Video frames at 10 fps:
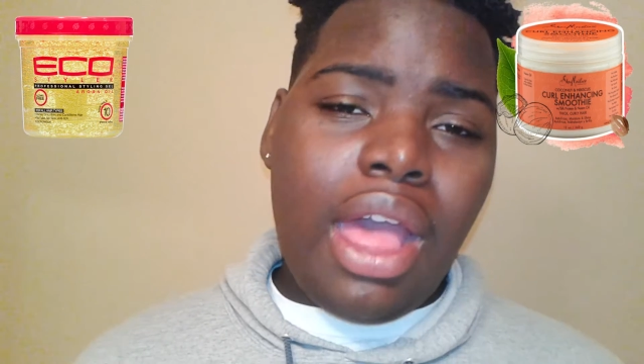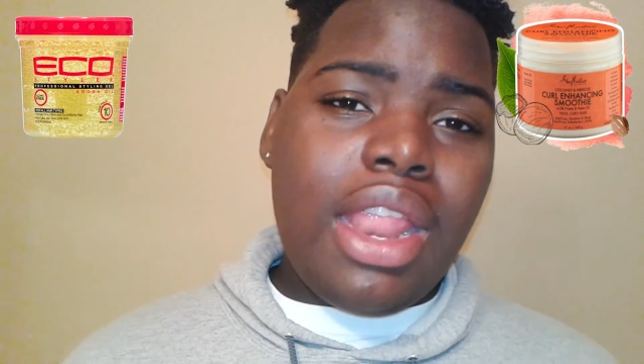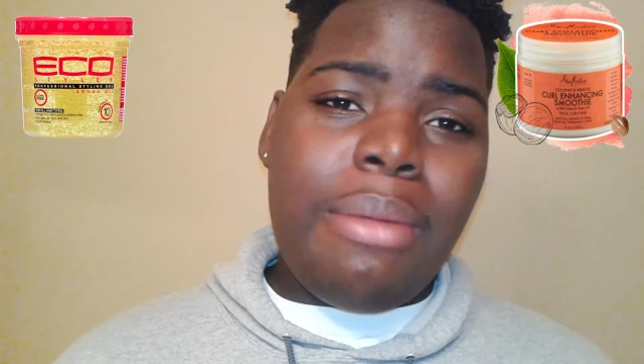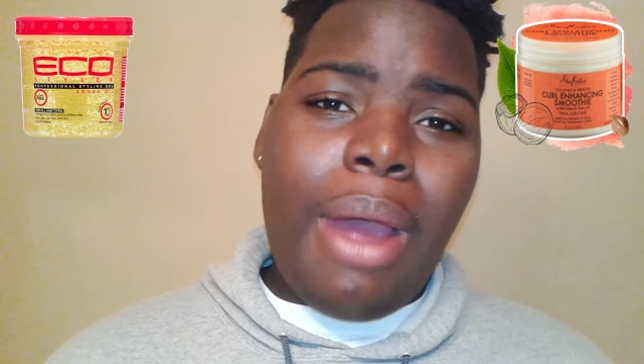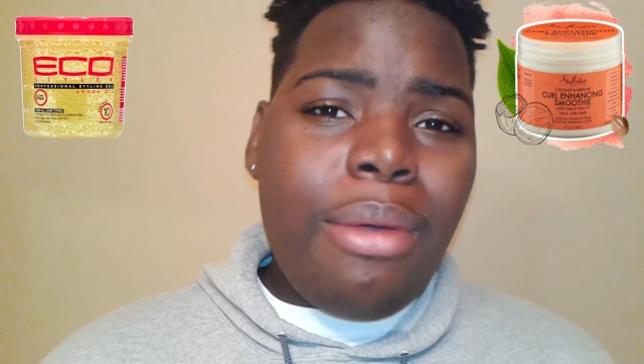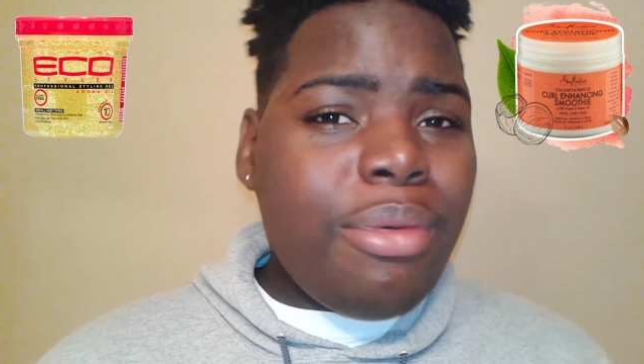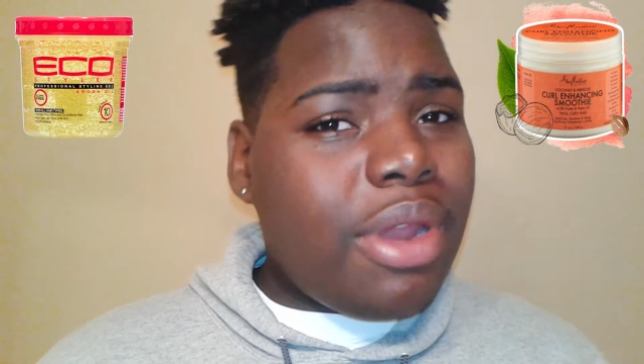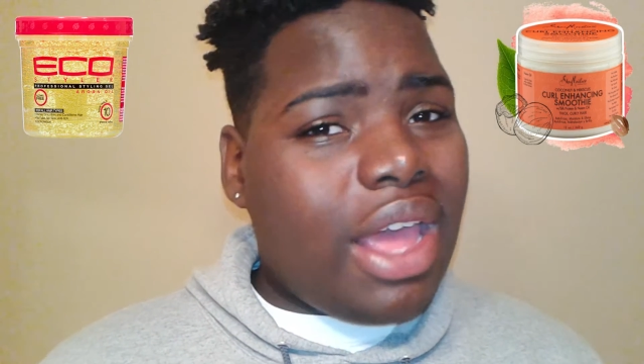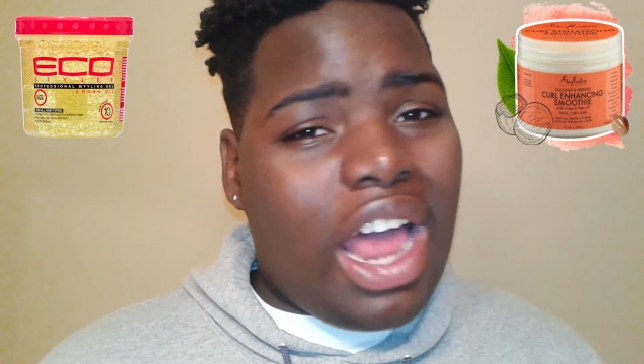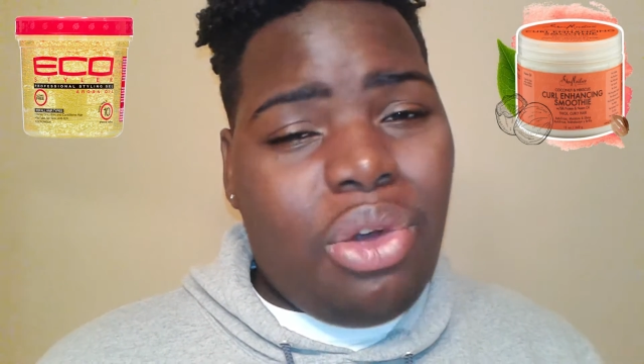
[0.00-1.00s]
they probably
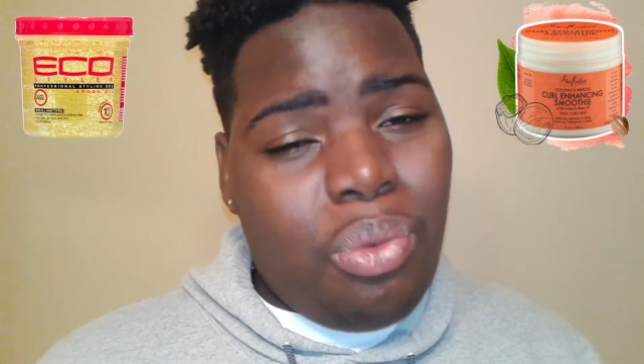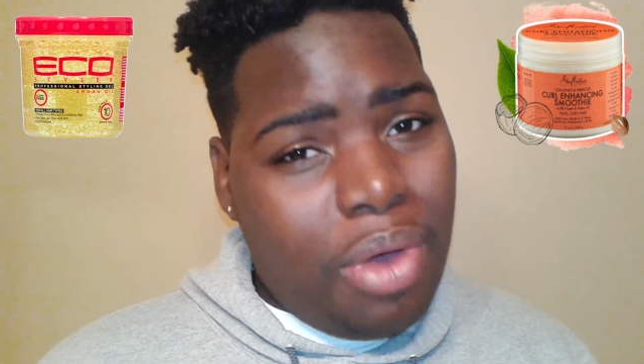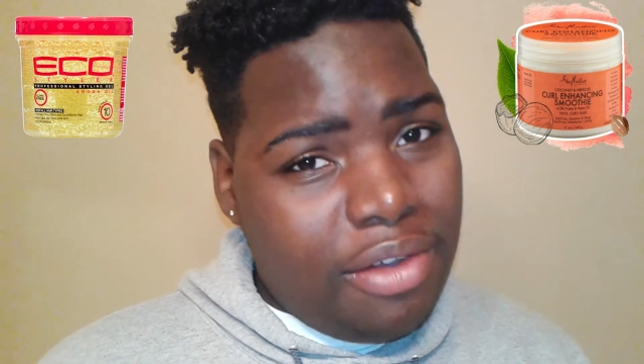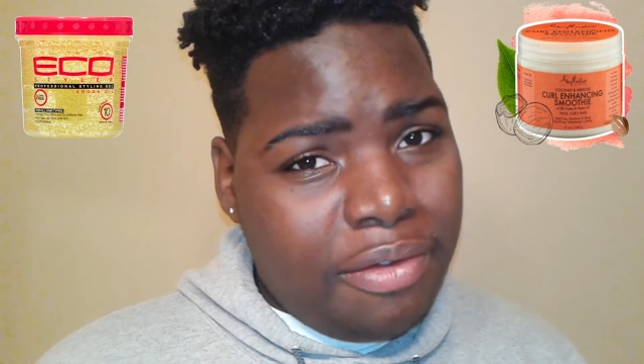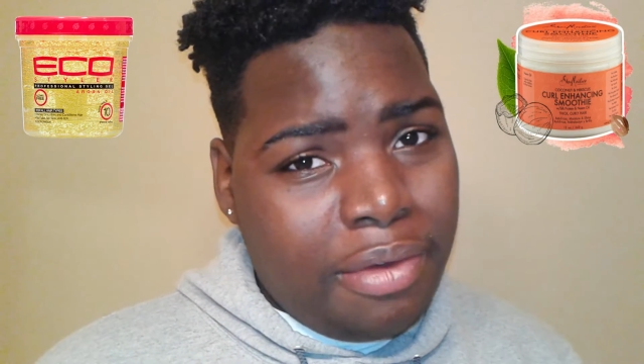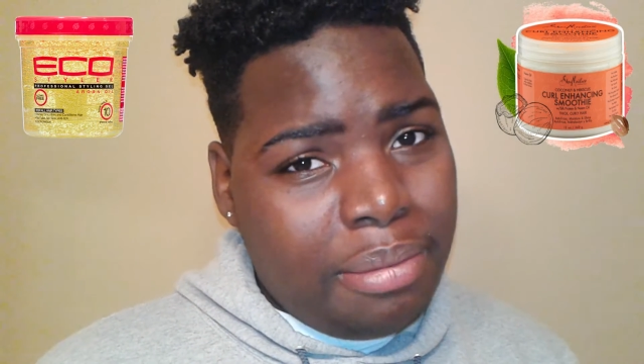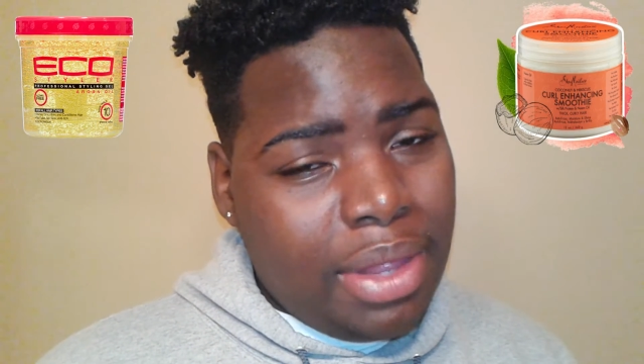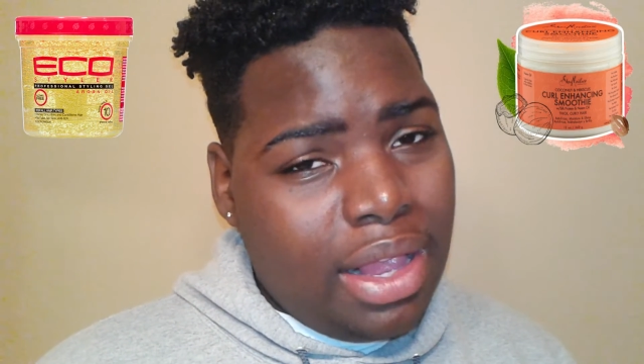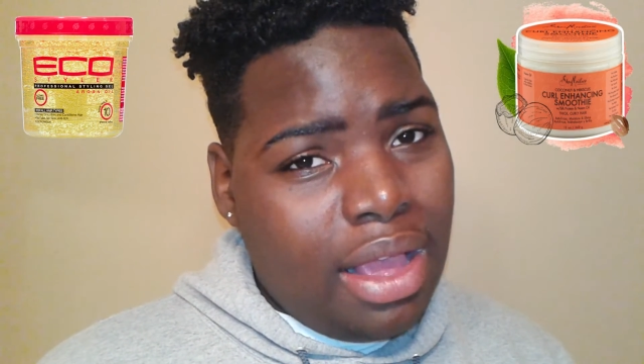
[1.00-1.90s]
would have got a 1 for me.